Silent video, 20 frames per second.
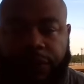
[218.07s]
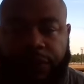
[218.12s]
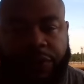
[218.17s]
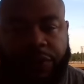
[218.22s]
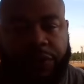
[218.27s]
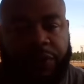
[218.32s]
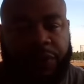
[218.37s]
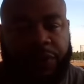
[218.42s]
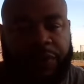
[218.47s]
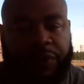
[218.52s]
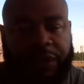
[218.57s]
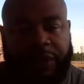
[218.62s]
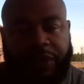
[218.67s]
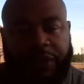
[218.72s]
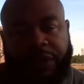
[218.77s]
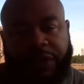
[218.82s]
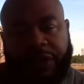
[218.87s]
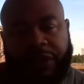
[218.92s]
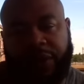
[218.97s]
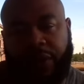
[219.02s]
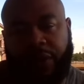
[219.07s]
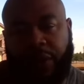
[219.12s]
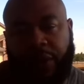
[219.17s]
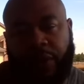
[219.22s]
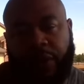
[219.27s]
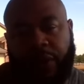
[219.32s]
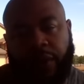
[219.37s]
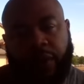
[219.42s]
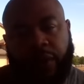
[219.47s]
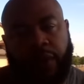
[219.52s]
do you think there
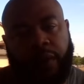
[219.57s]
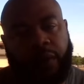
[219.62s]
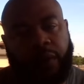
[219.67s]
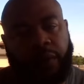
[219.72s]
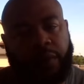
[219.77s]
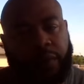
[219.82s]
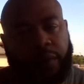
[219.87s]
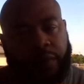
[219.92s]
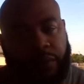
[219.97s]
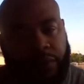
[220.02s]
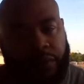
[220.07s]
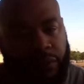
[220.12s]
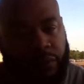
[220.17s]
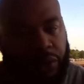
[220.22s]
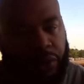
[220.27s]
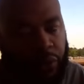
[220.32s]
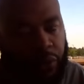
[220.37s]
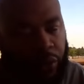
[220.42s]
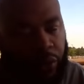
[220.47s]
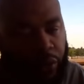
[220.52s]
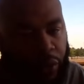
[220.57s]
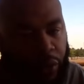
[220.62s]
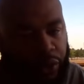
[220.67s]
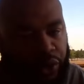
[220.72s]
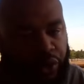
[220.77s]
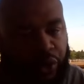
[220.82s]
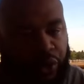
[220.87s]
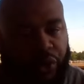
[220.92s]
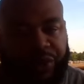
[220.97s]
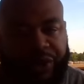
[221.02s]
are
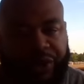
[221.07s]
cultural